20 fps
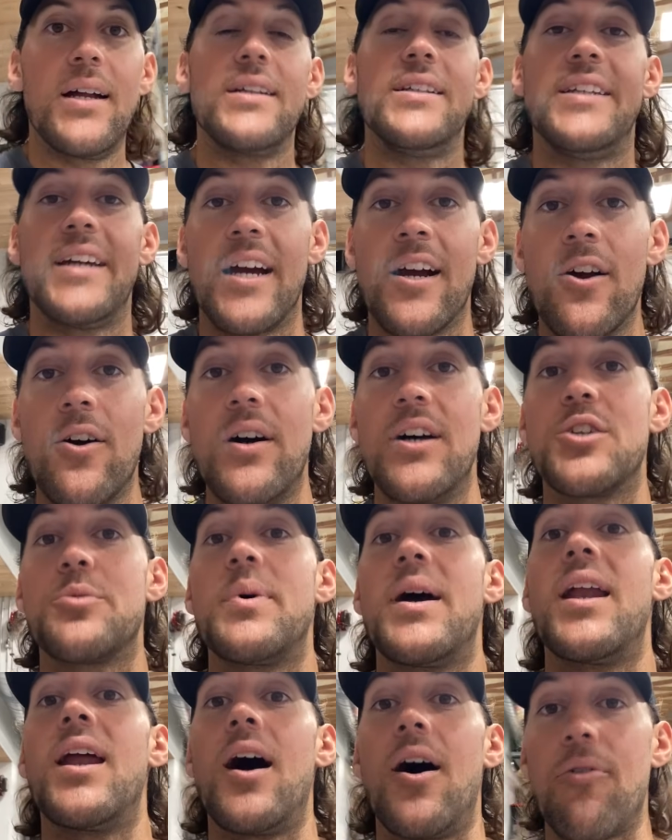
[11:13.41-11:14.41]
Daryl has
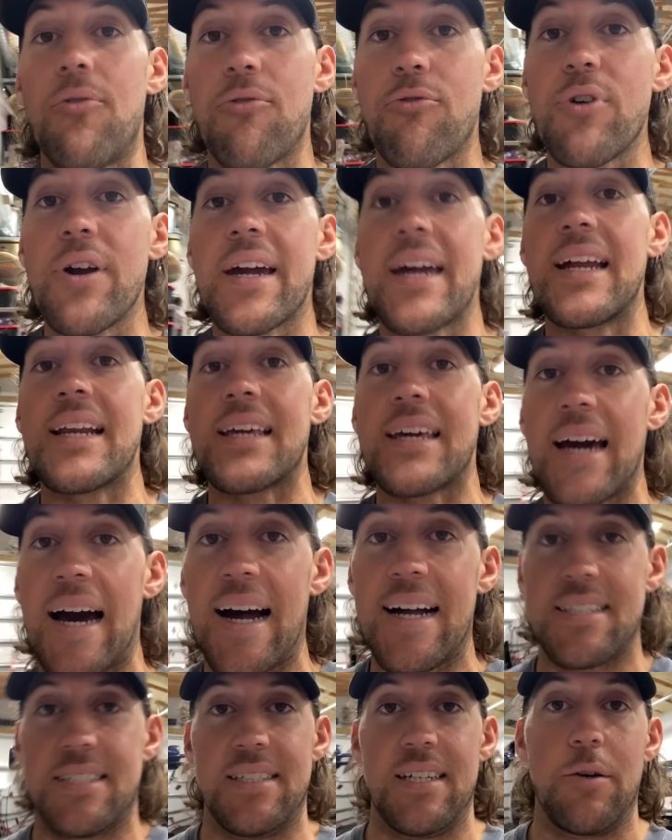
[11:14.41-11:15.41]
been a freaking
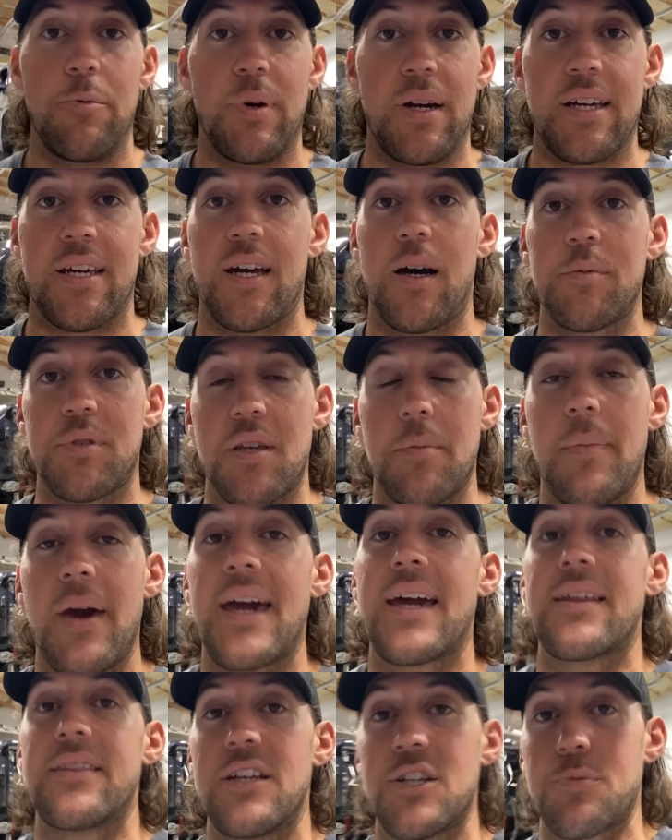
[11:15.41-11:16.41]
godsend when it comes to
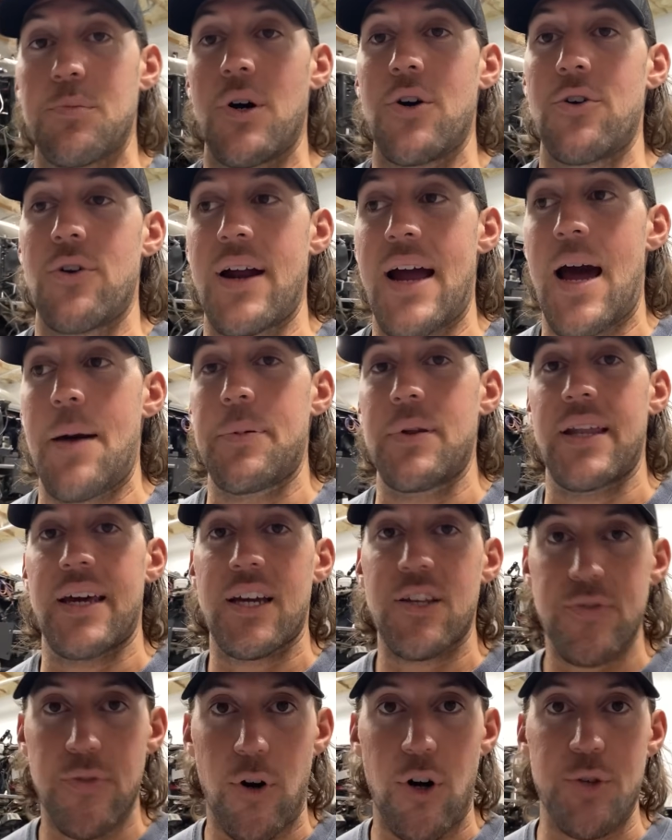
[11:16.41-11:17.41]
making this motor happen, like
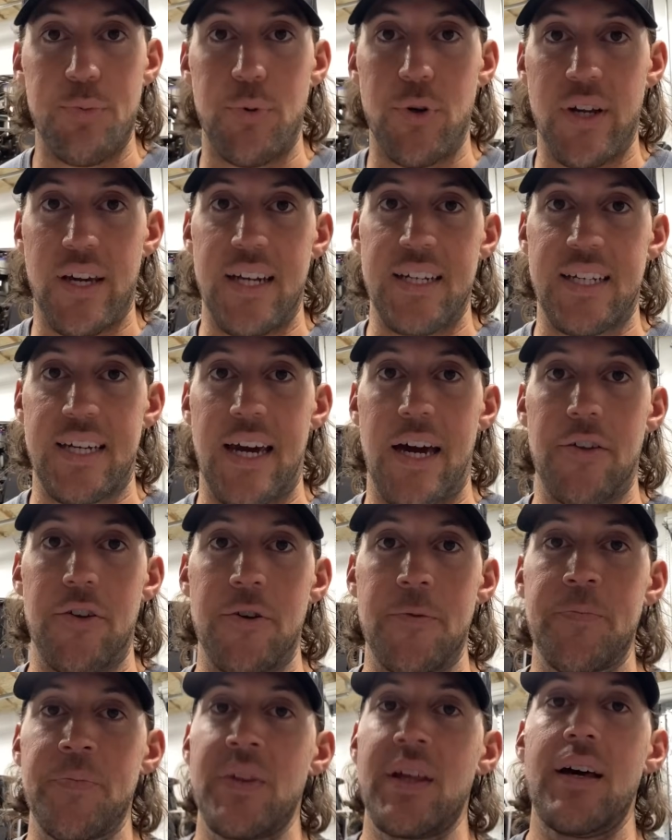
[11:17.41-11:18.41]
as far as putting it
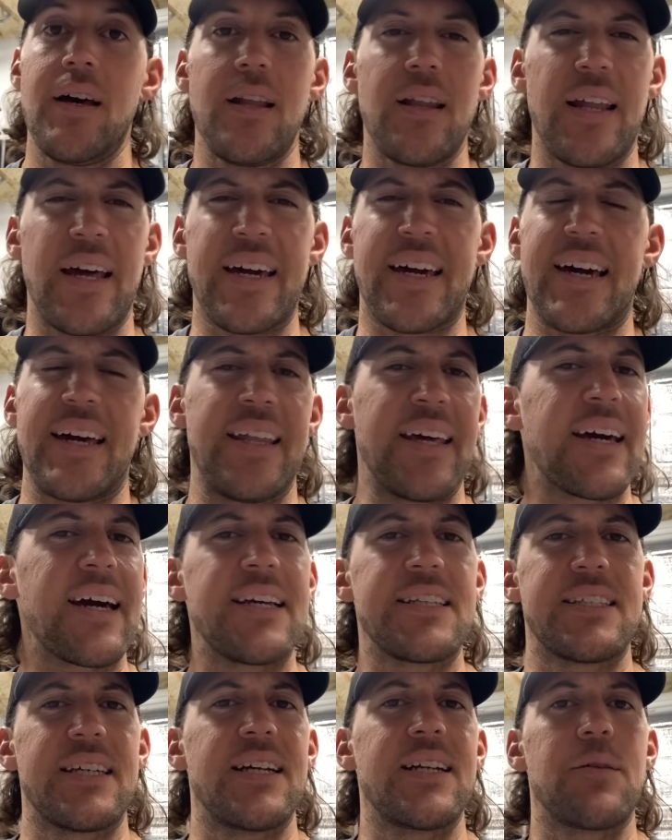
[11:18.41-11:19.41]
together. Like I think I
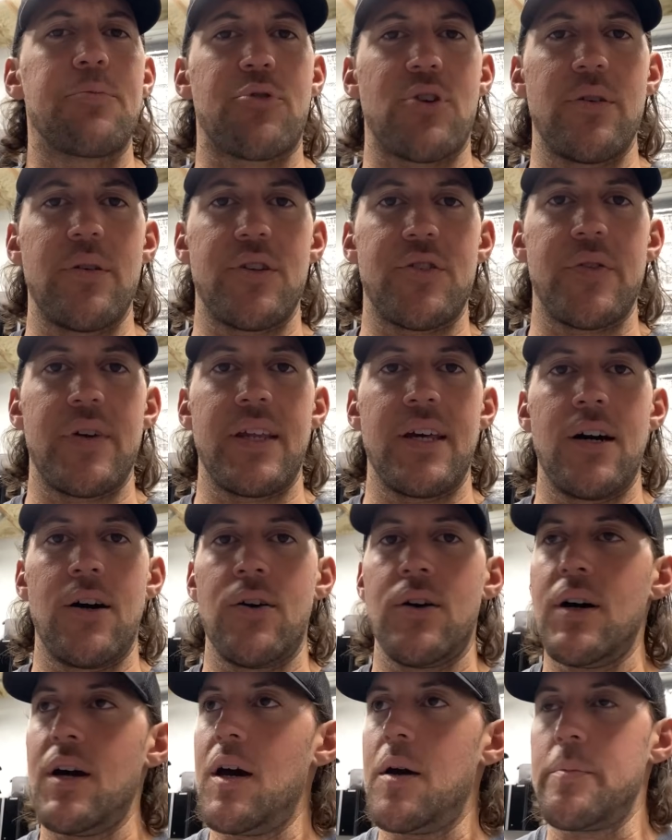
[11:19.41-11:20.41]
said in a previous
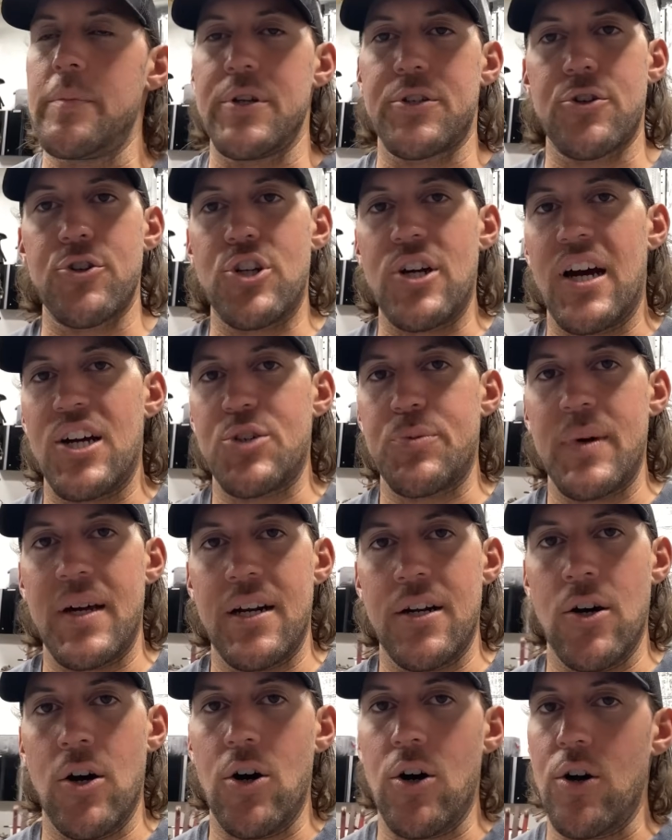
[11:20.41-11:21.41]
video, Mr. Josh
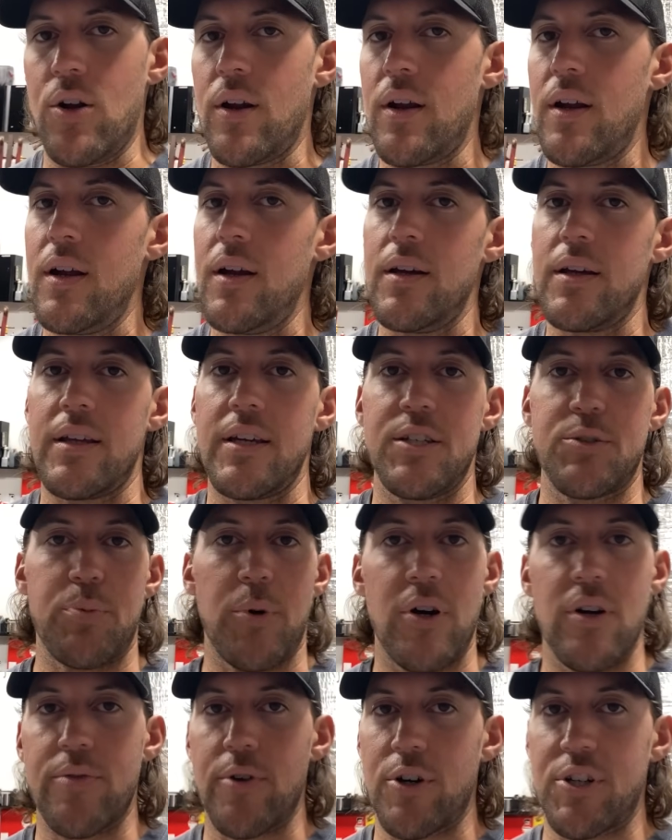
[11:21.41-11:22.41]
Mendenhall, he's
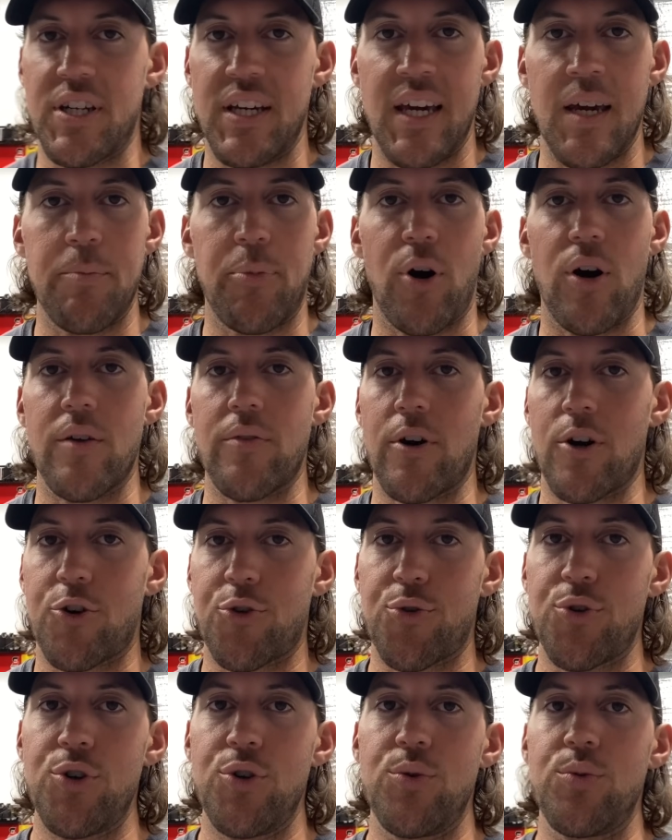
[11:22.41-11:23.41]
part of our team, part of our
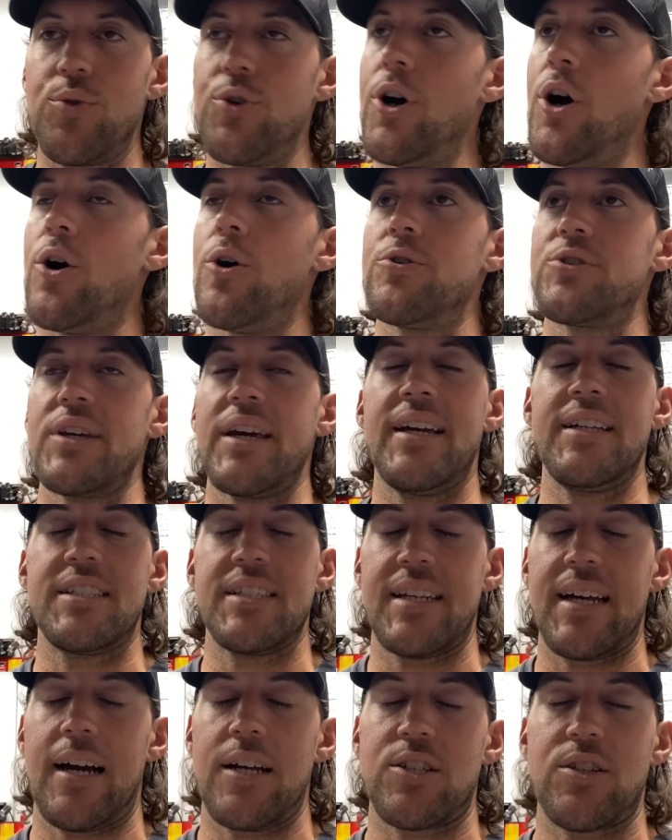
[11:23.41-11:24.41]
crew, knows ins
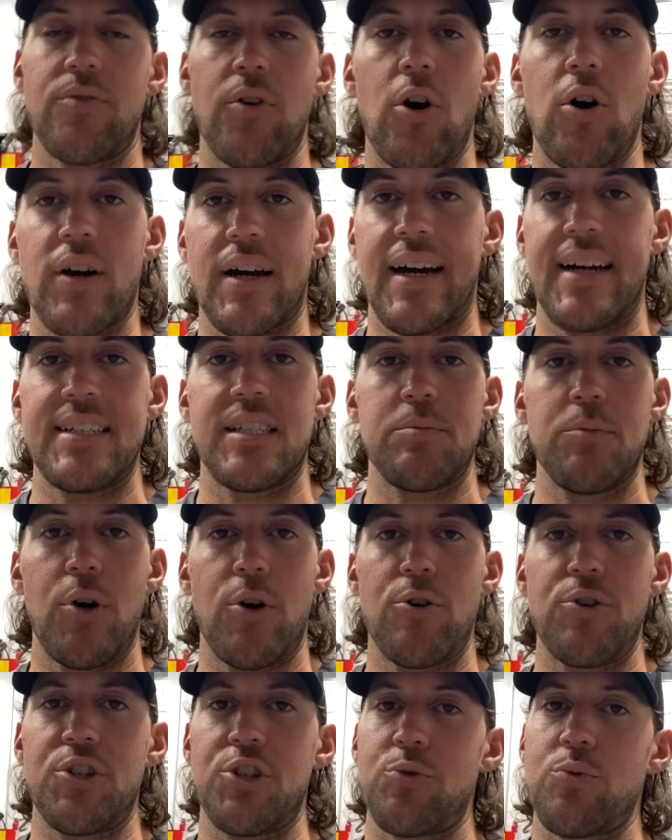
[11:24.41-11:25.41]
and outs of all kinds of
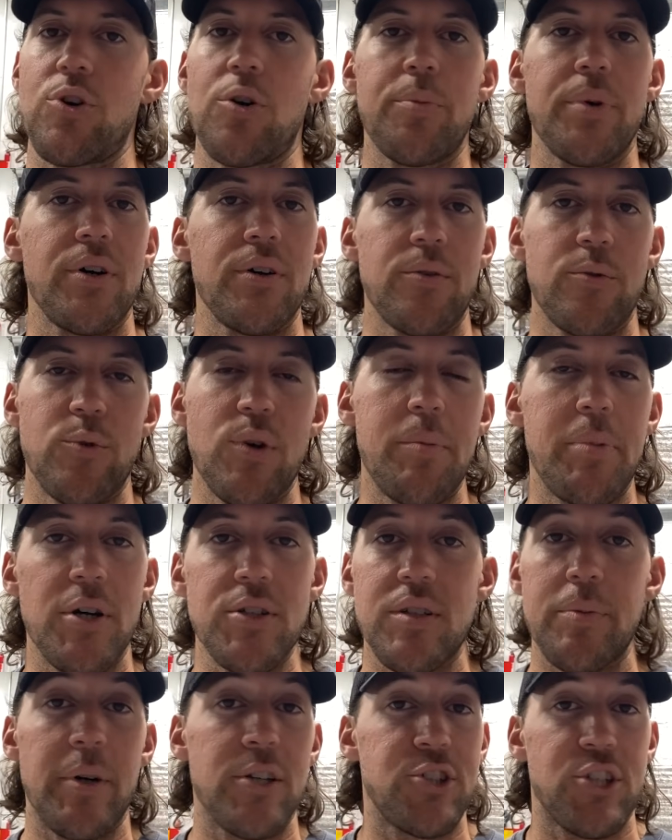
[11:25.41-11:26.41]
motors. He's rebuilt
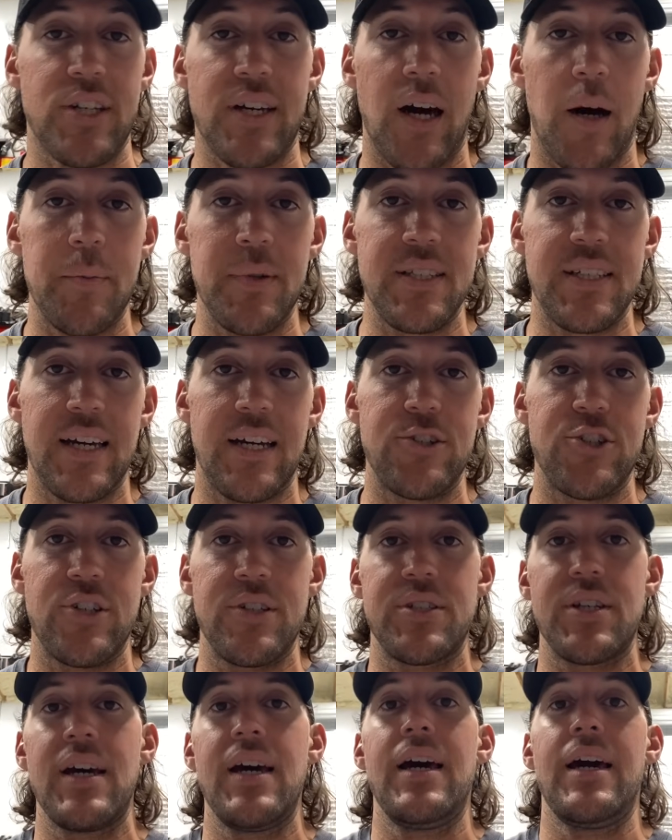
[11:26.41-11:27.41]
a bunch of Cummins
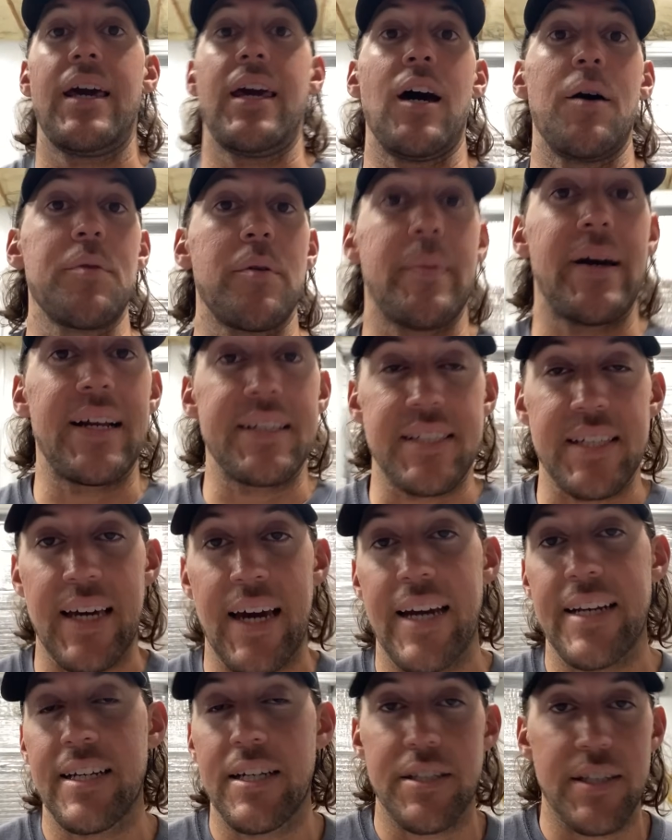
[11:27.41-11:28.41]
engines. He helped the mad
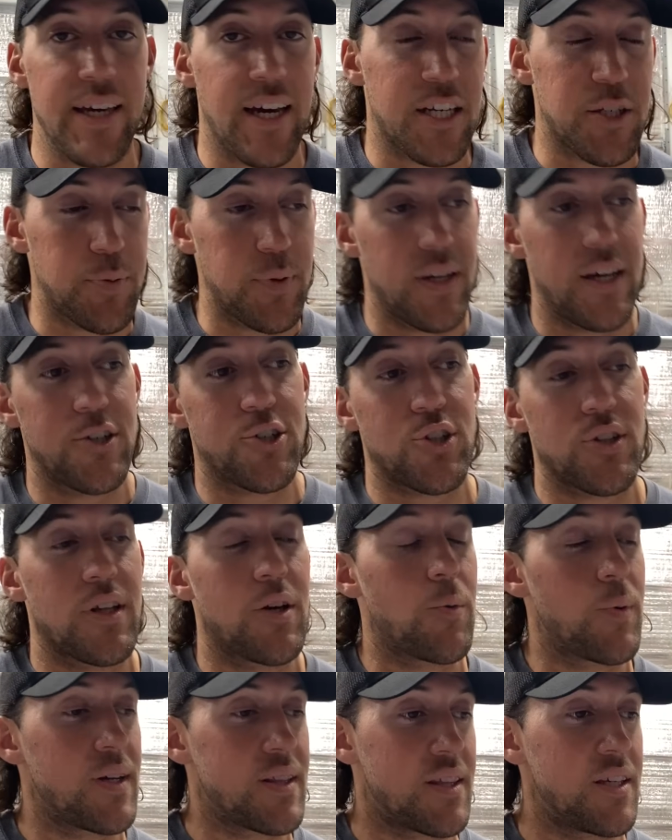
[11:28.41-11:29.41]
scientist exponentially
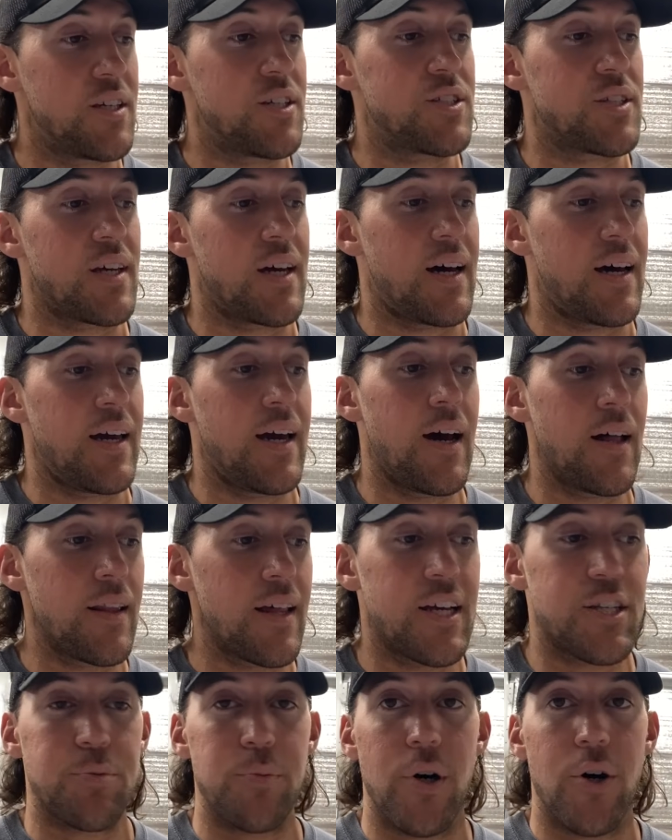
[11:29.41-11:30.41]
with his
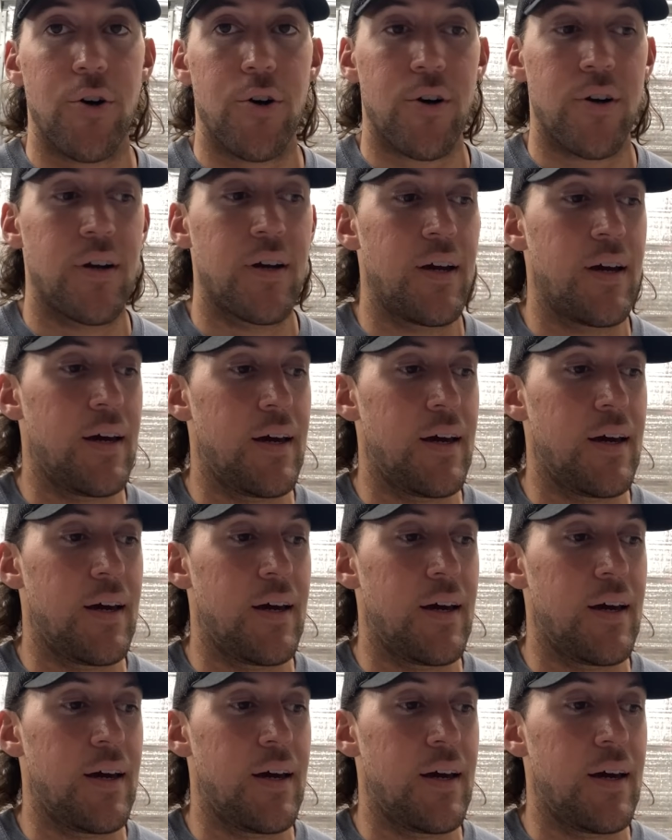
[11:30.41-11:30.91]
LS motor.